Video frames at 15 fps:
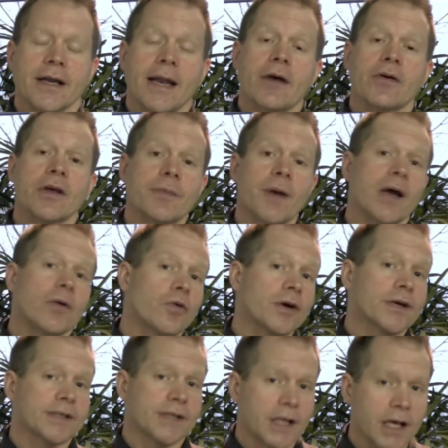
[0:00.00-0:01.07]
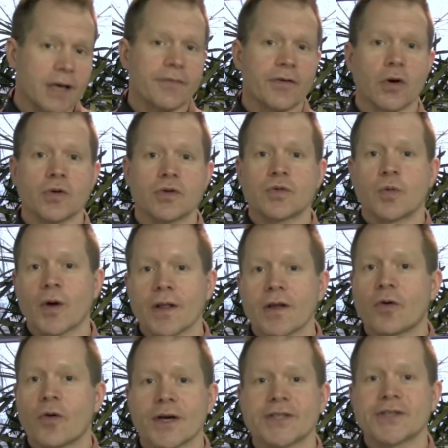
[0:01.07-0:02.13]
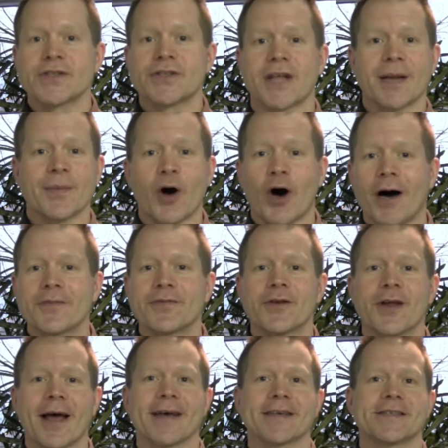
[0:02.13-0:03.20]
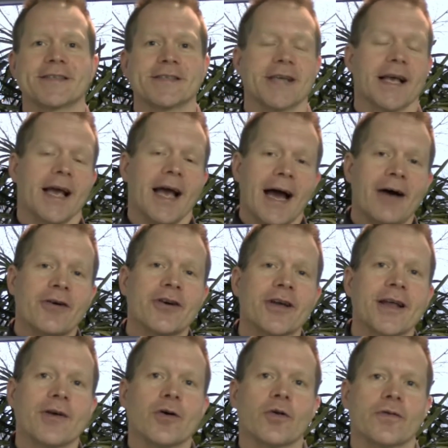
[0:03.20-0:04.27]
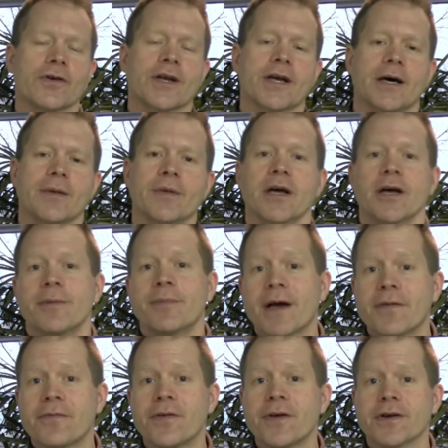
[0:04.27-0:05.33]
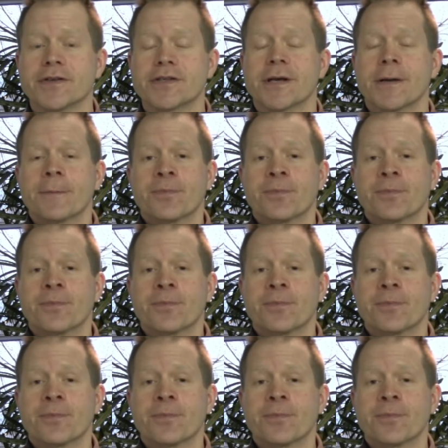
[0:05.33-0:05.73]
Now, in my work as a life coach, one of the questions that I'm often asked is, how can I overcome my fears?